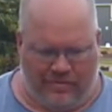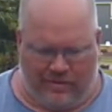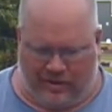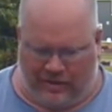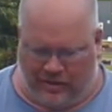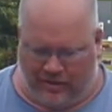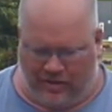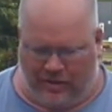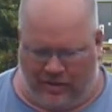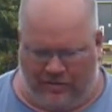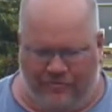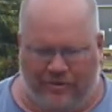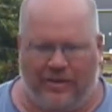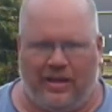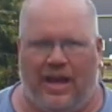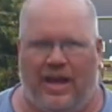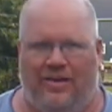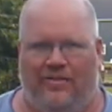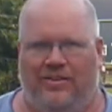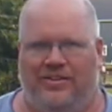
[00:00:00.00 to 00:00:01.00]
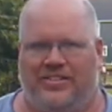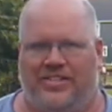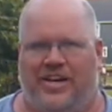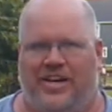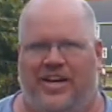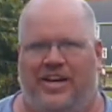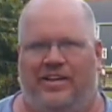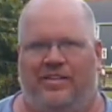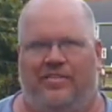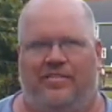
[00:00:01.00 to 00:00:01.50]
I love it how it
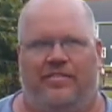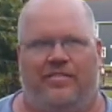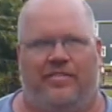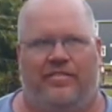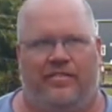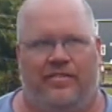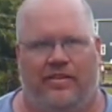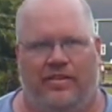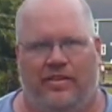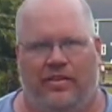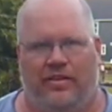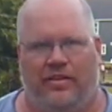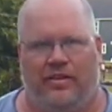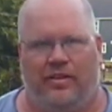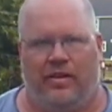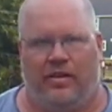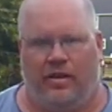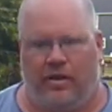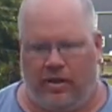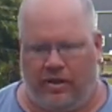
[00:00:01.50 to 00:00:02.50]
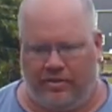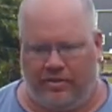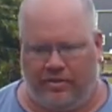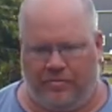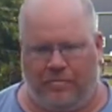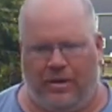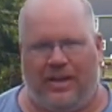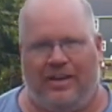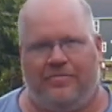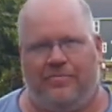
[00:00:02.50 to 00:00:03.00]
shines on the
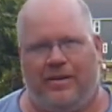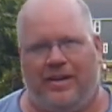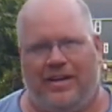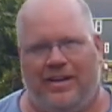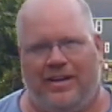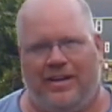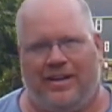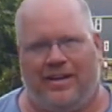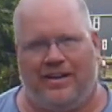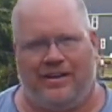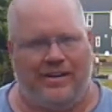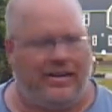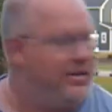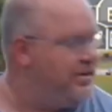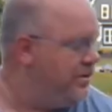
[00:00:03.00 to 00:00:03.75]
pavement at night,